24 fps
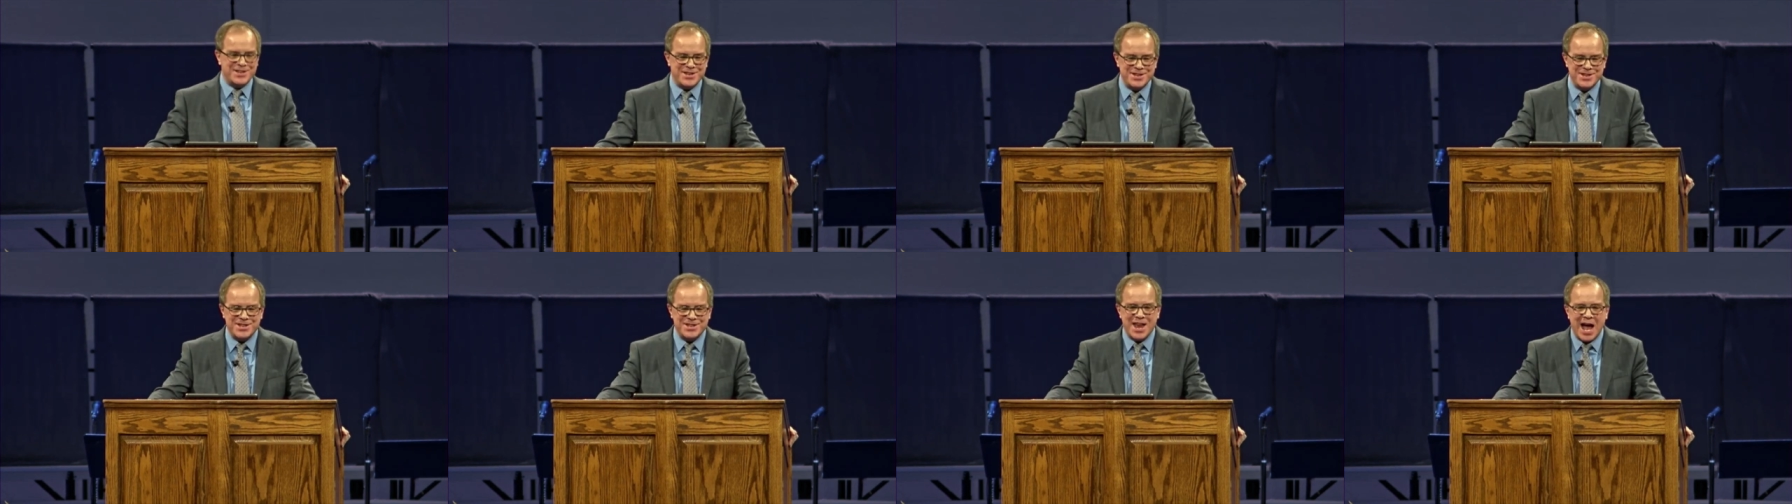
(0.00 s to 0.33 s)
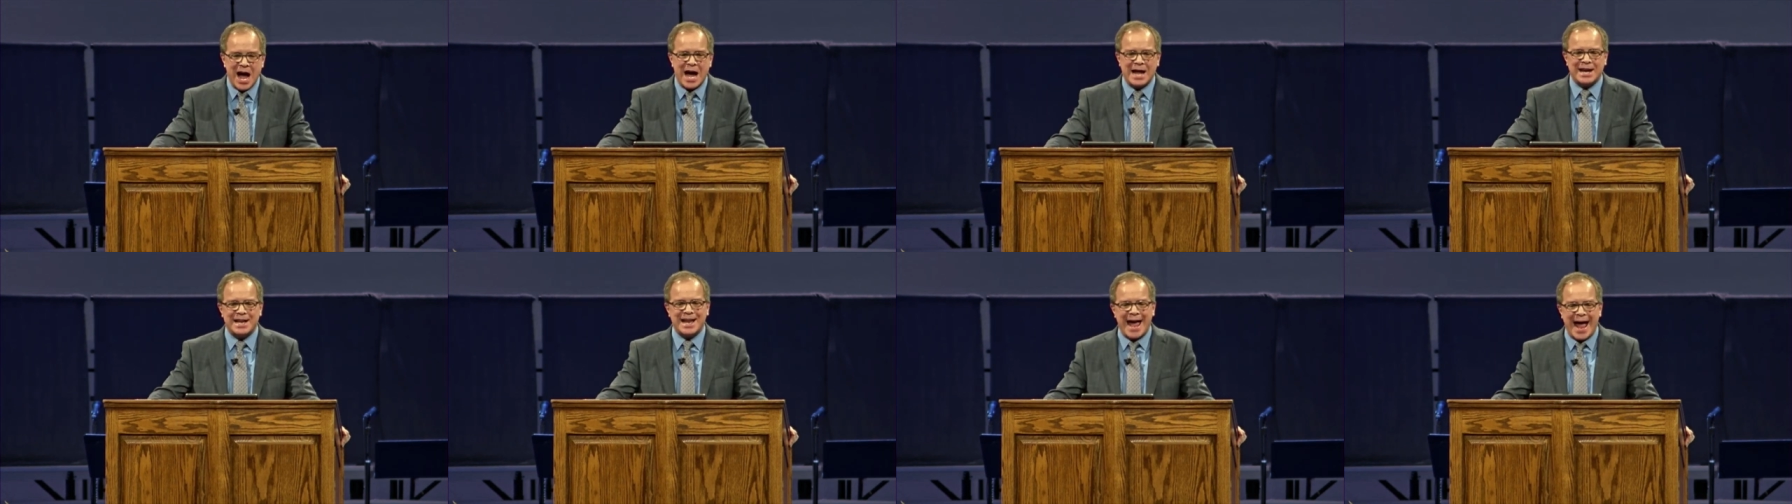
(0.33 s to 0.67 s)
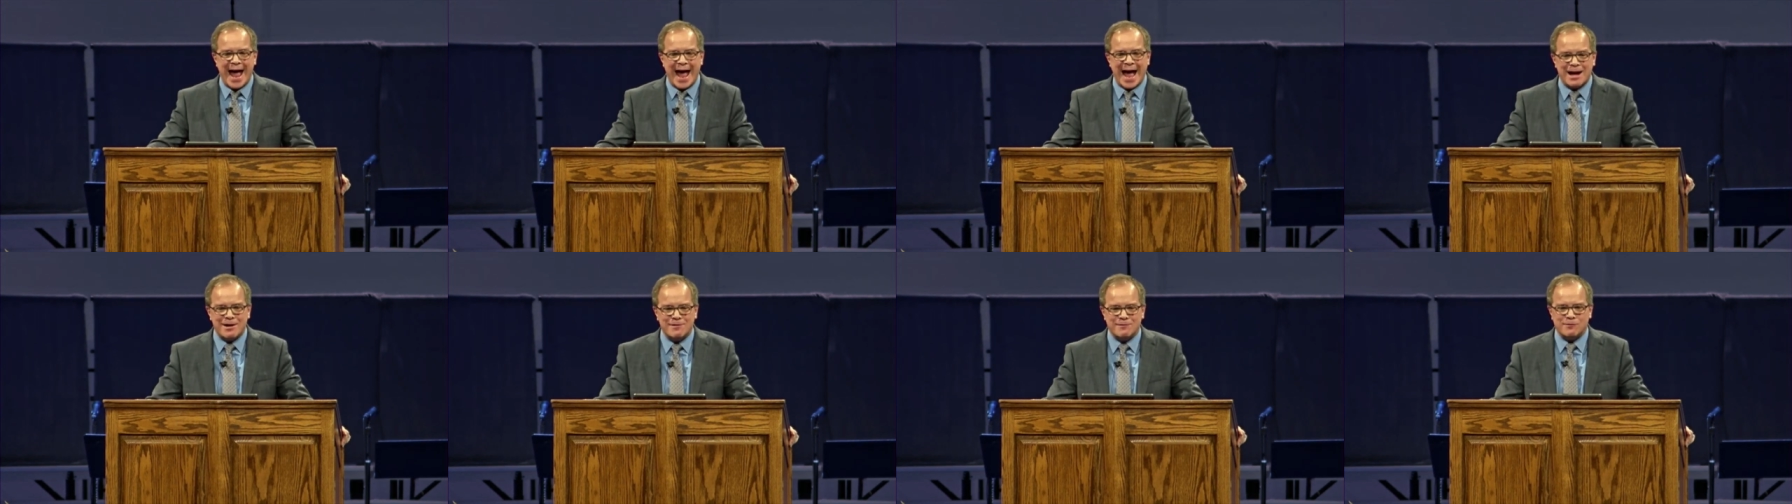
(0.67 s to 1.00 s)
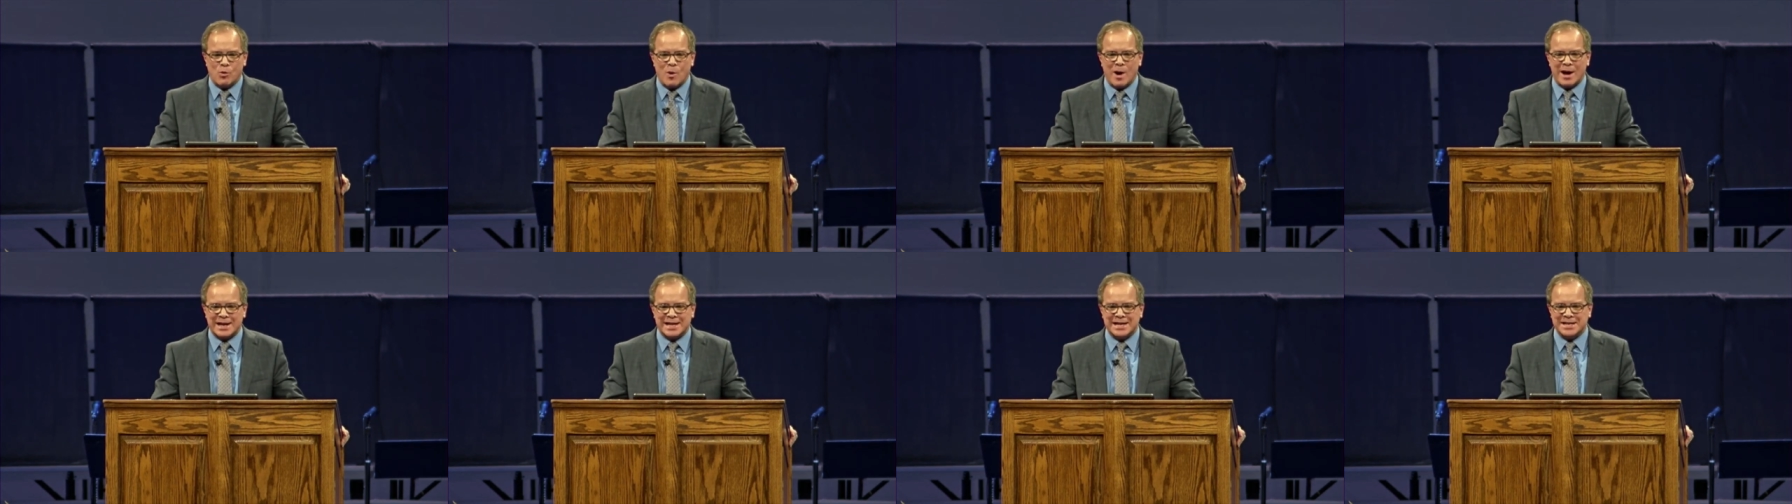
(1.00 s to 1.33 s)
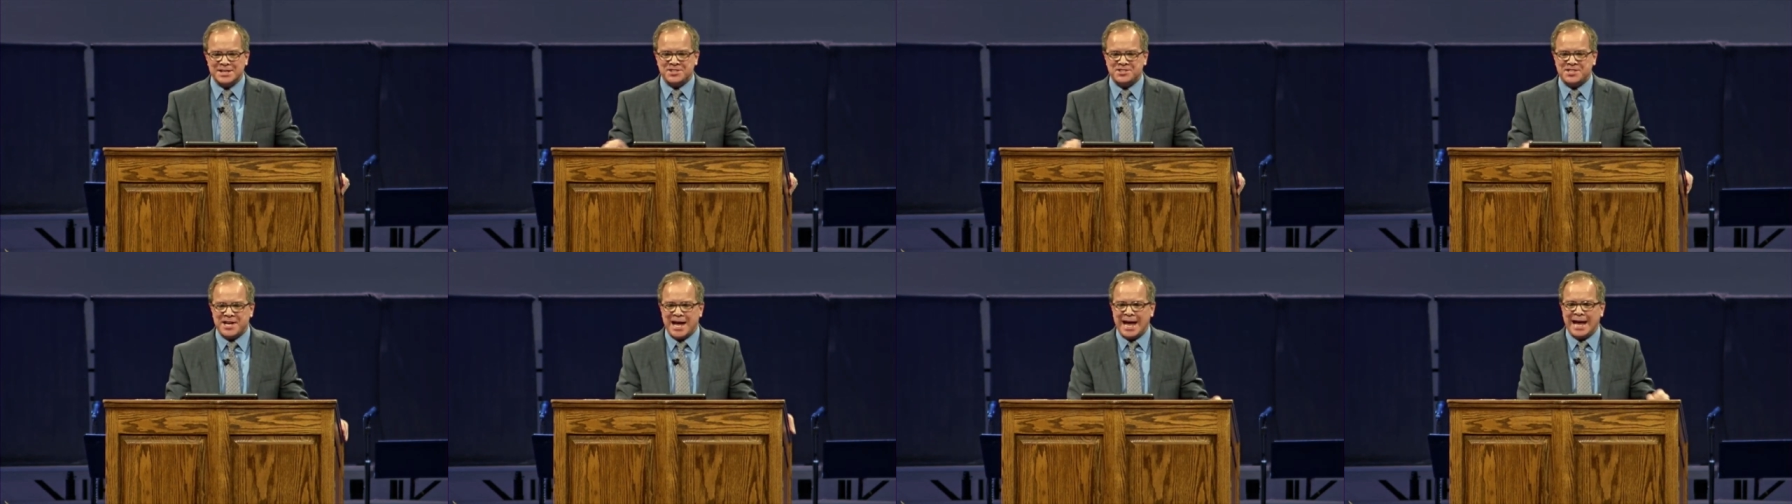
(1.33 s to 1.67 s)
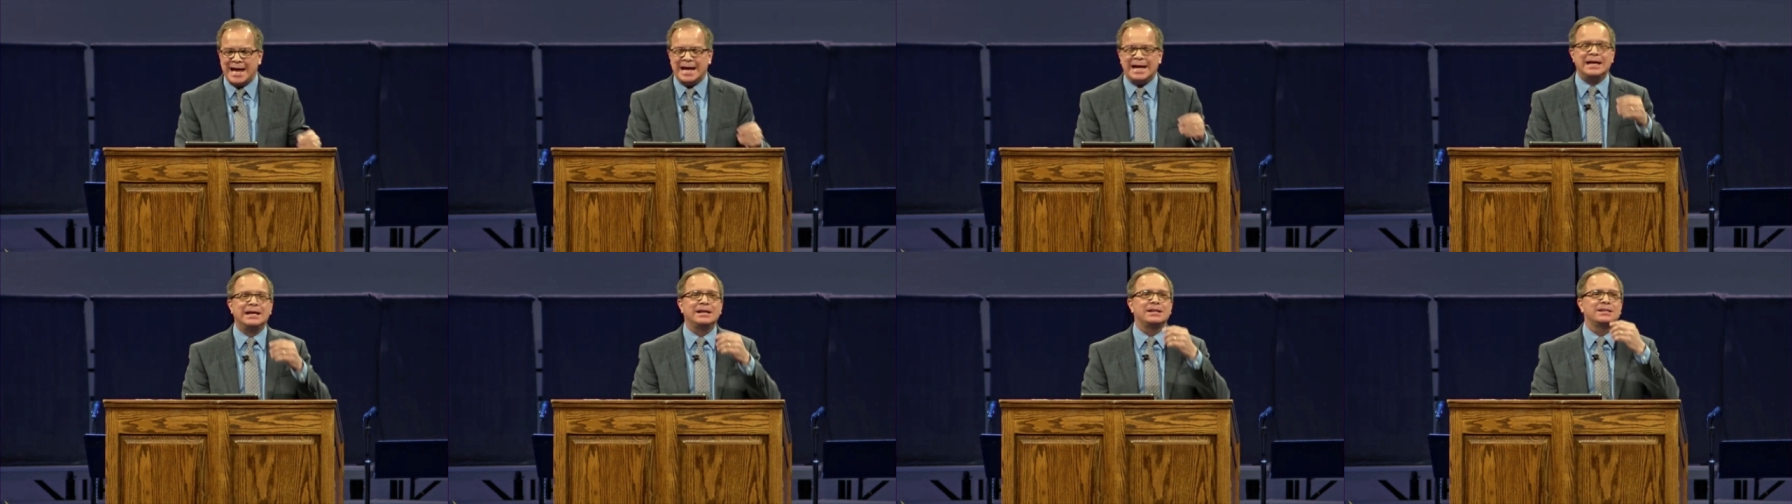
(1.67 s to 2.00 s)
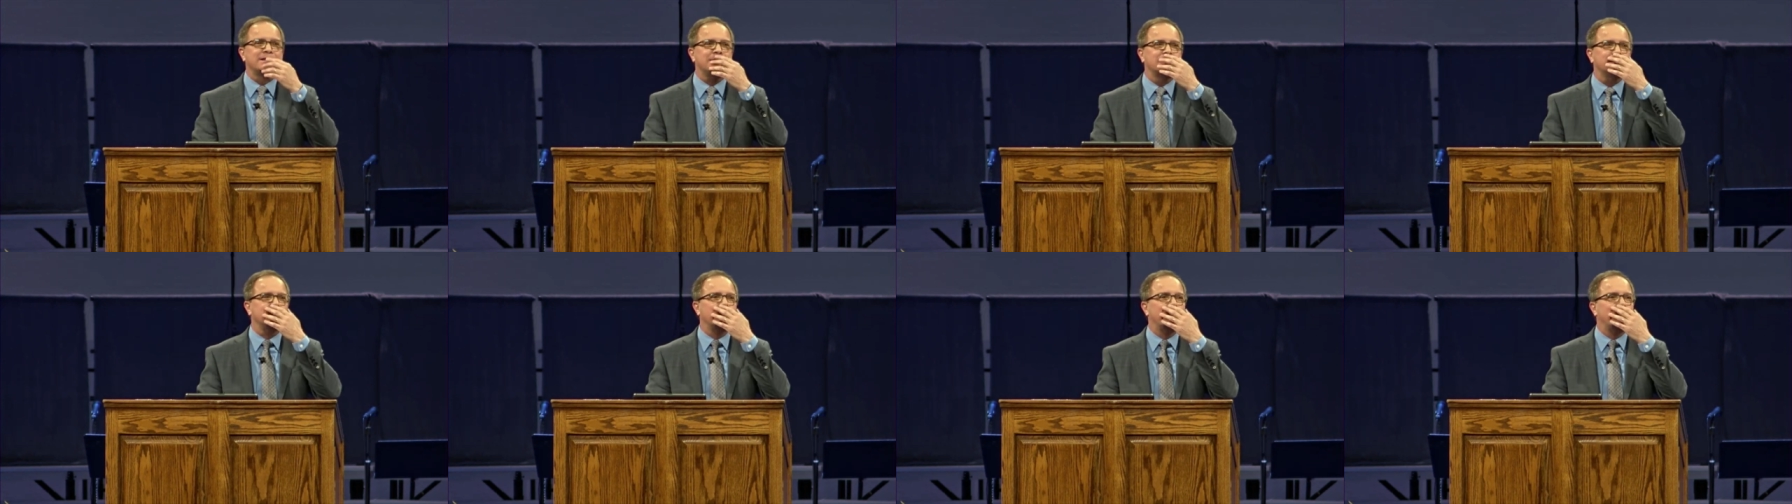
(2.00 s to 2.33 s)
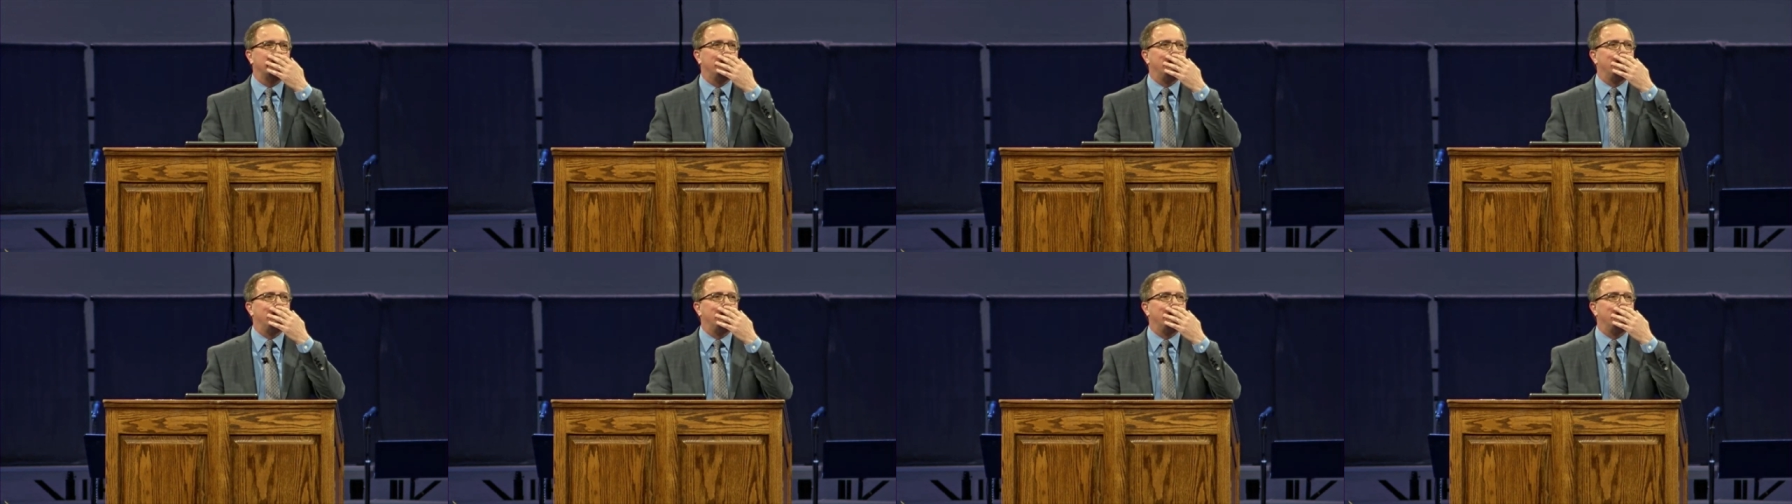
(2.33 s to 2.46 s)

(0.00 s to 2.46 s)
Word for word: not have what it takes,